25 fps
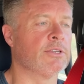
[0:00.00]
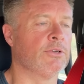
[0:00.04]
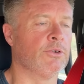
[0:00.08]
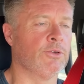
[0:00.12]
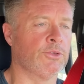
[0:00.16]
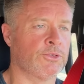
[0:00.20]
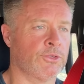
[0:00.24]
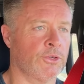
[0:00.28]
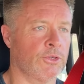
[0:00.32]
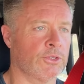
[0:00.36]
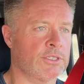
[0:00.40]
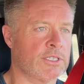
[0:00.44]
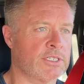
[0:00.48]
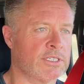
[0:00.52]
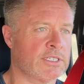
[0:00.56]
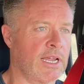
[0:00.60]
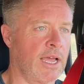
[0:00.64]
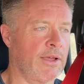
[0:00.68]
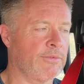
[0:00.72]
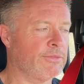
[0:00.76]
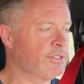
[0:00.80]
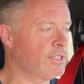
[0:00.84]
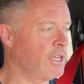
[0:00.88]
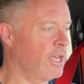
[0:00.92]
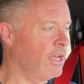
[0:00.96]
and all sorts of
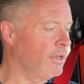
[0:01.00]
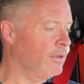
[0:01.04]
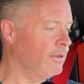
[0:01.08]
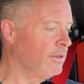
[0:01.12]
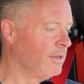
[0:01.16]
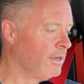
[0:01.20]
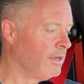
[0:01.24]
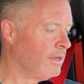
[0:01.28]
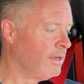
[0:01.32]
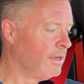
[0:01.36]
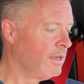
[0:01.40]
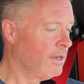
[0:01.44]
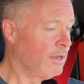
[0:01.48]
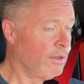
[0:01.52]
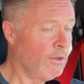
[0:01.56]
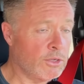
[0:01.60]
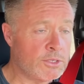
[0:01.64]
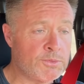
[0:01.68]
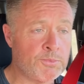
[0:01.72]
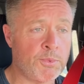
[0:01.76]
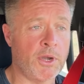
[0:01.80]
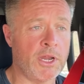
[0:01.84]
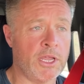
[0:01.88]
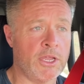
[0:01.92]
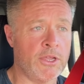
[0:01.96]
stuff. So
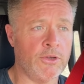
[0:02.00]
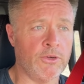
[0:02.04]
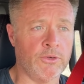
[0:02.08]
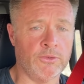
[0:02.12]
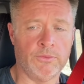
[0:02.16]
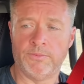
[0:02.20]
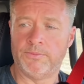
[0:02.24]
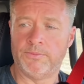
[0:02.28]
looks pretty cool.